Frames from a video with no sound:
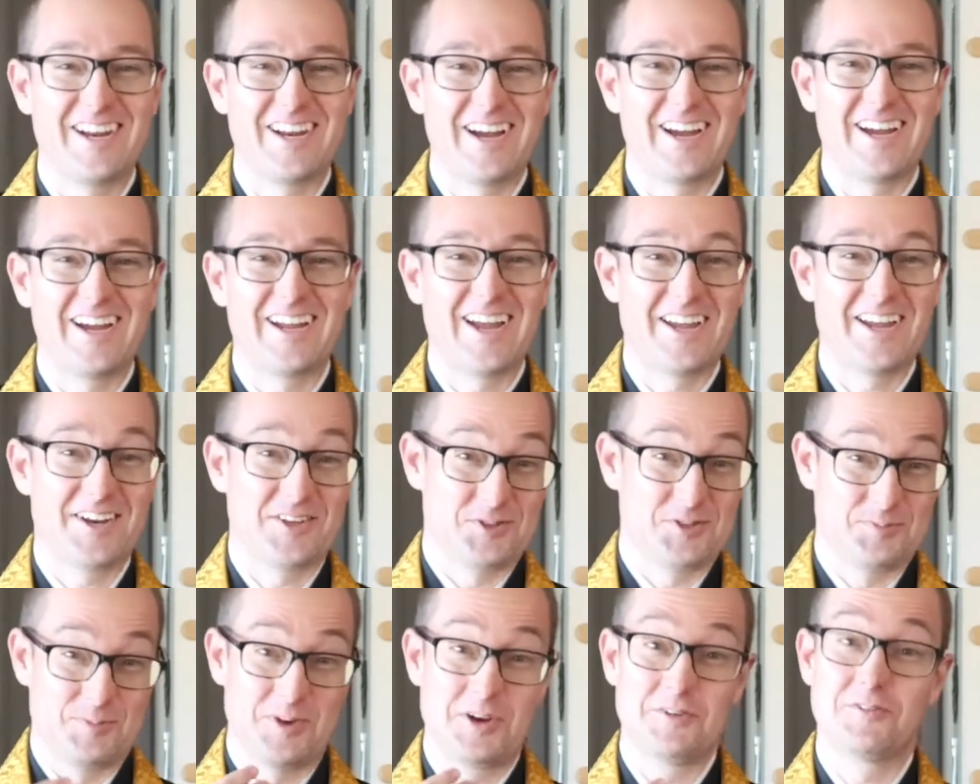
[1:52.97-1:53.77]
I had a
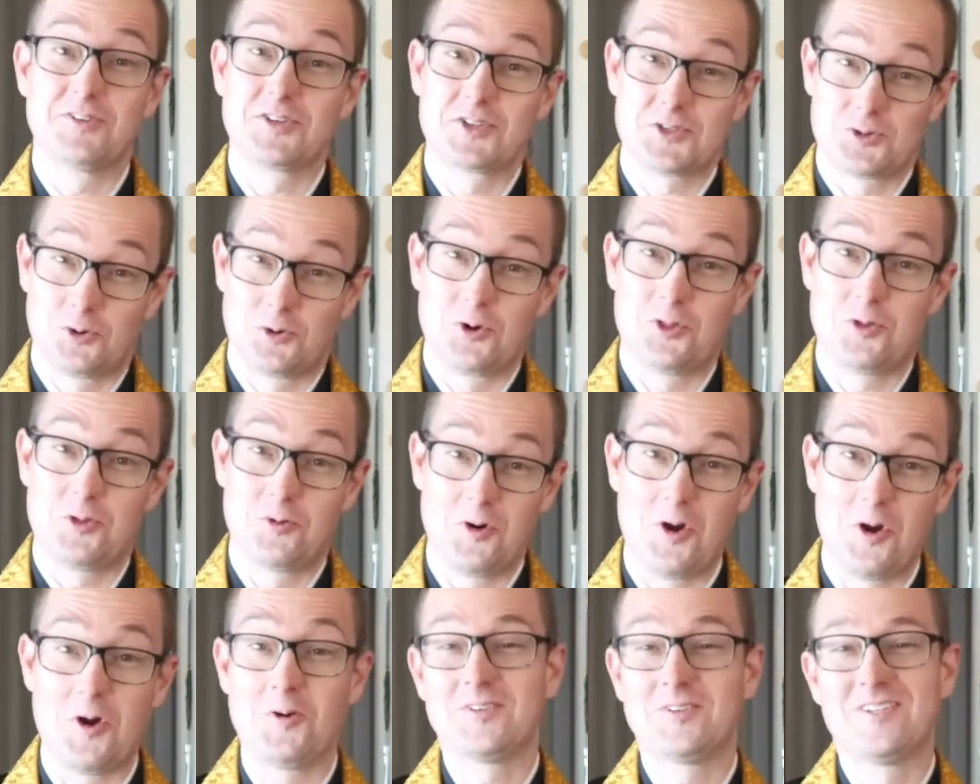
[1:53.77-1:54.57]
bit of a sore
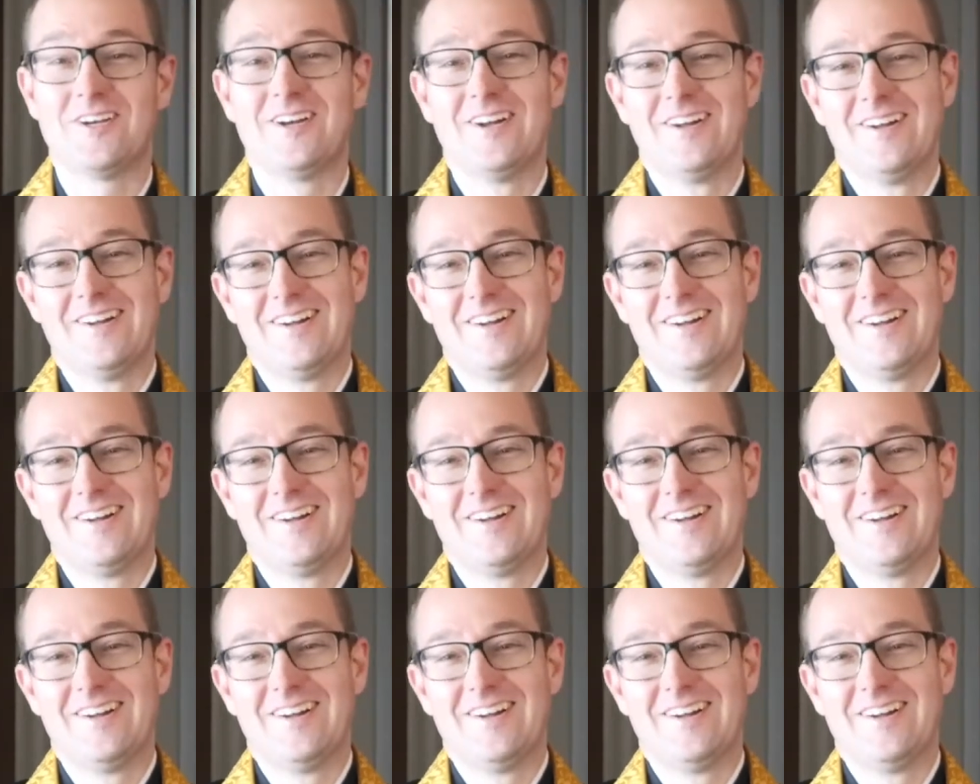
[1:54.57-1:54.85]
throat,